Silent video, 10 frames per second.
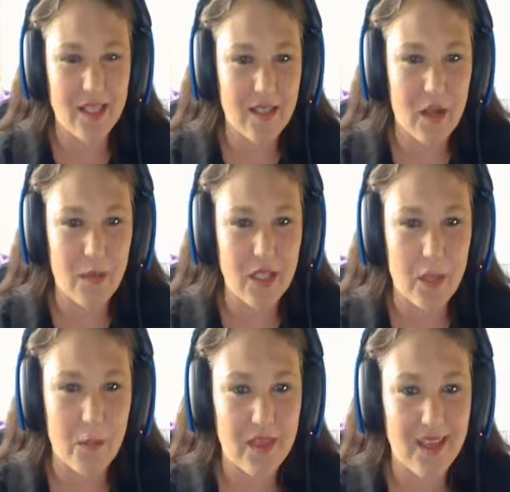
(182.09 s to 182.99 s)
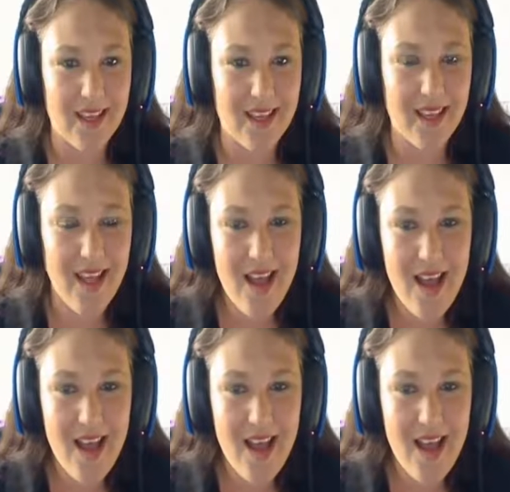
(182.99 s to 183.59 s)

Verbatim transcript: It's not my type of thing.